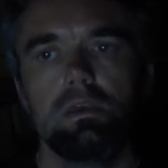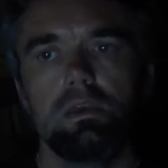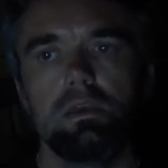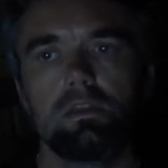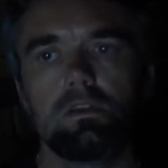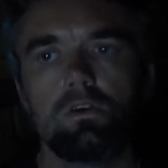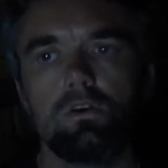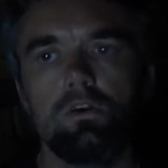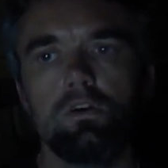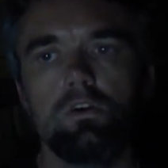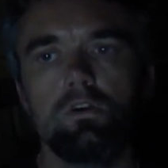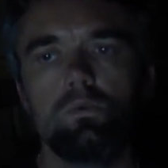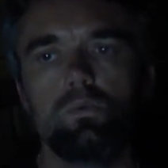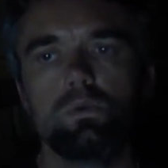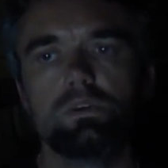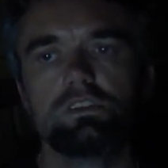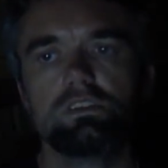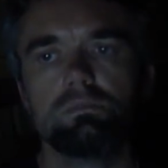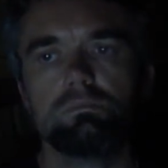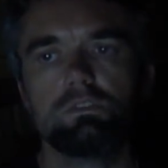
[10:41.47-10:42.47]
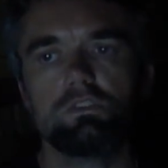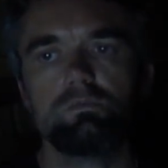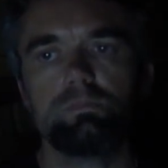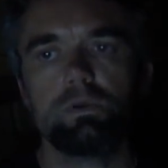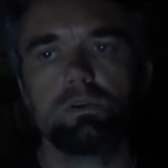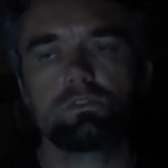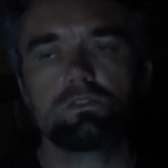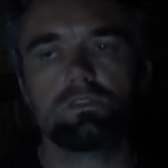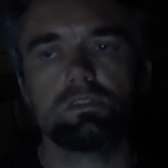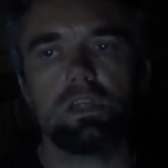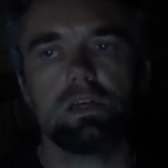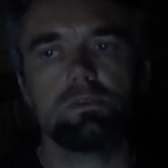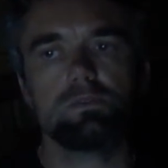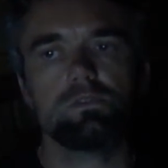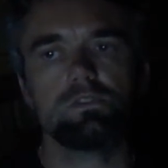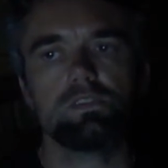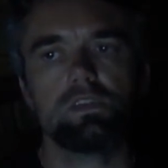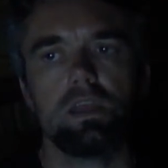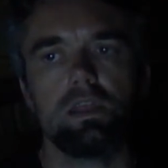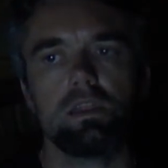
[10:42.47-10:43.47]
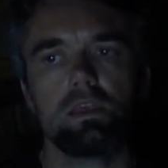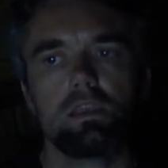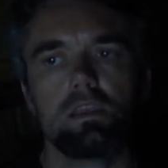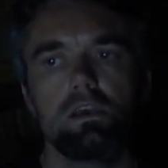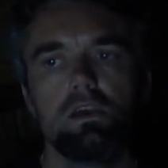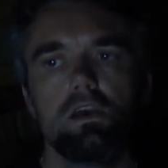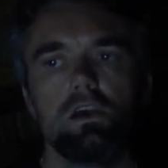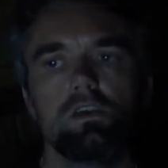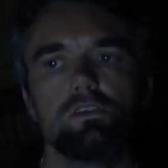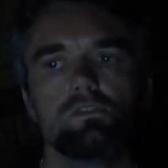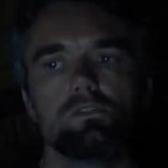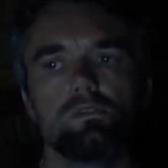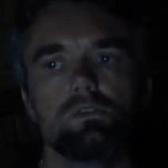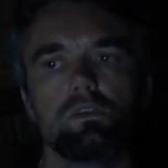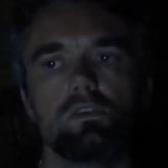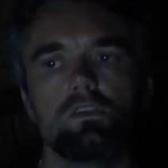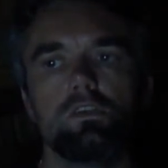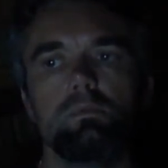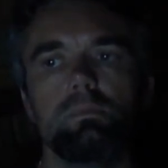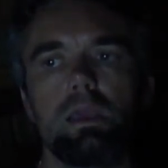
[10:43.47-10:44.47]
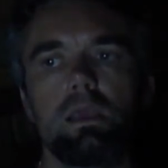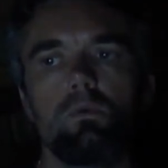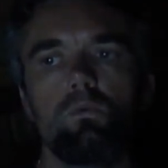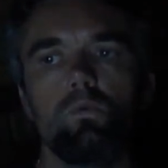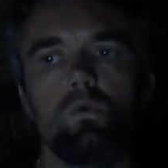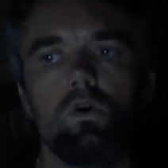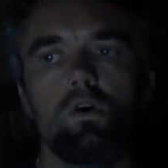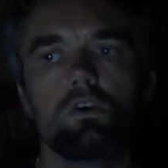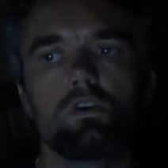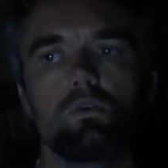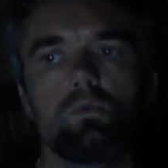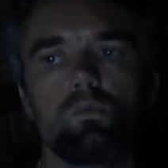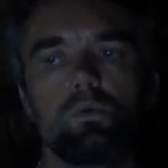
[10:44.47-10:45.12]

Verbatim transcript: and all wisdom and spiritual understanding, so that you may walk